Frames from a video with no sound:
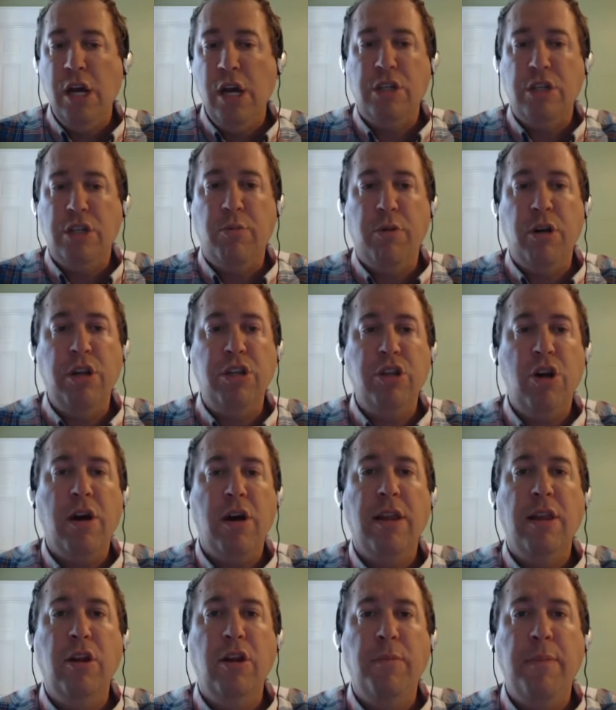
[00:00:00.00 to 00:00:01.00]
So we're going to
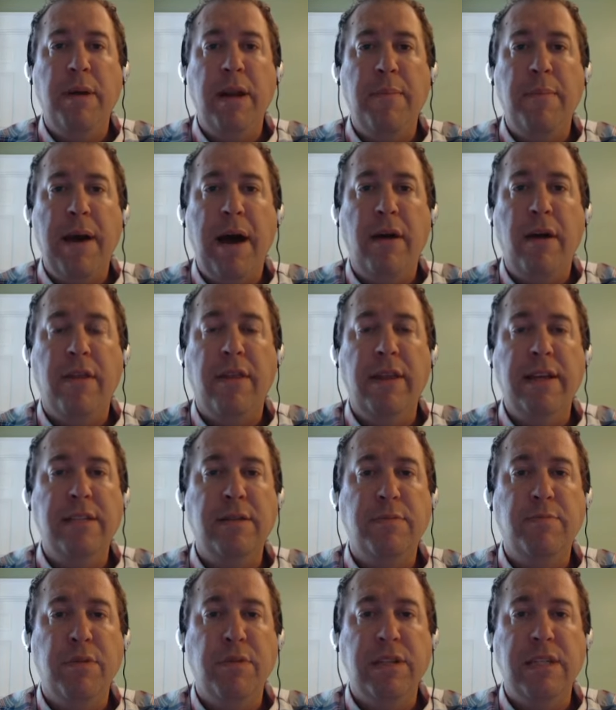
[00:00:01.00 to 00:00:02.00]
talk a little bit about
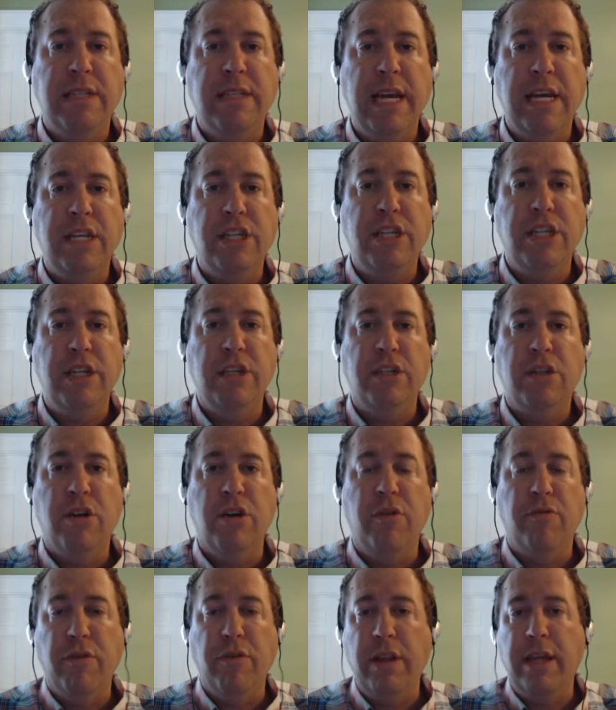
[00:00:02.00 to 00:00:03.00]
this presentation. Is
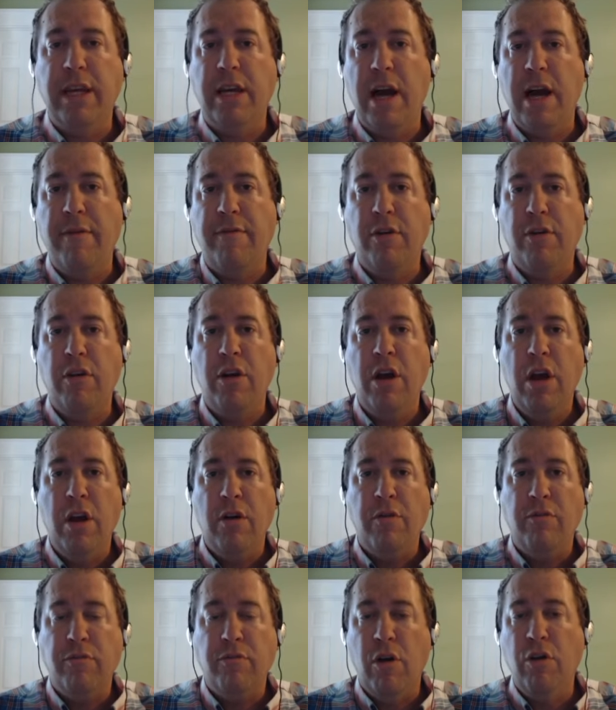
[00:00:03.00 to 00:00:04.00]
going to really cover
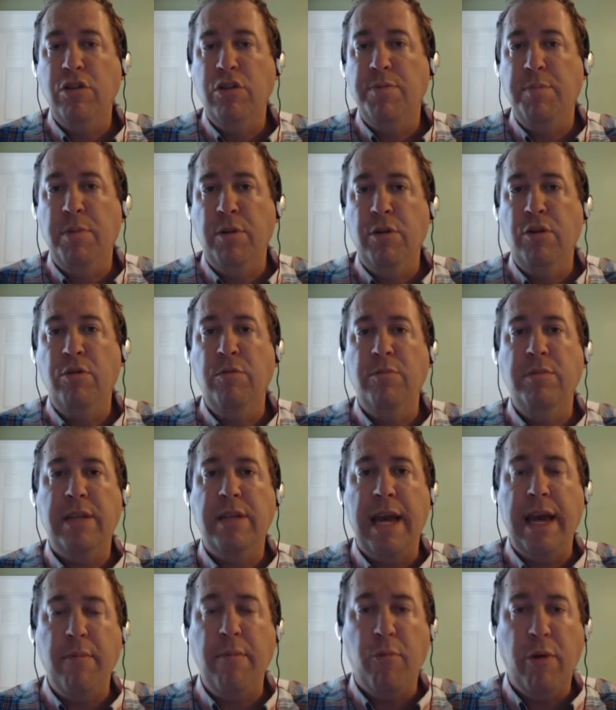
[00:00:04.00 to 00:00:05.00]
rose blooms
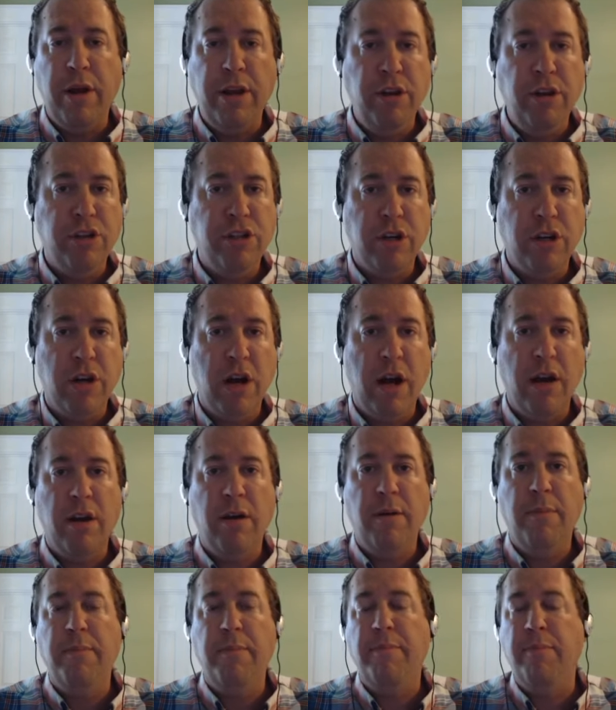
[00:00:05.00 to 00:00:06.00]
and when you should cut
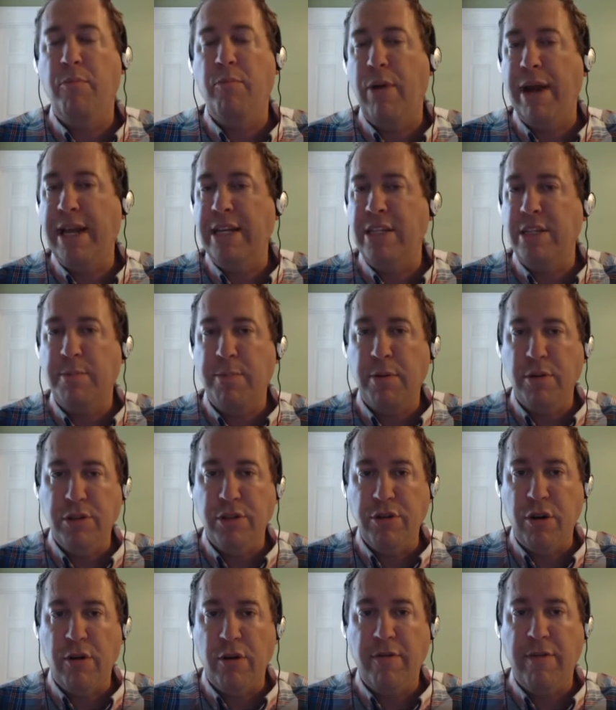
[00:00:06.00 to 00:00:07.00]
them, ways to
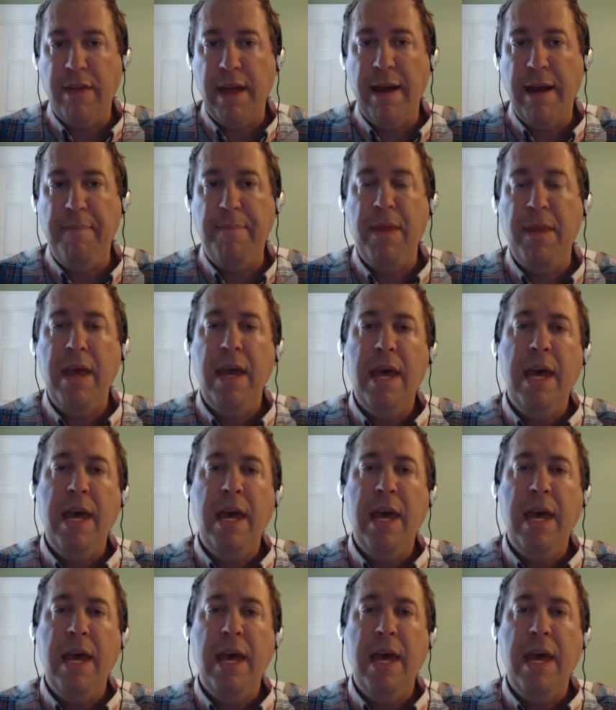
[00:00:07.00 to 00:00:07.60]
preserve them.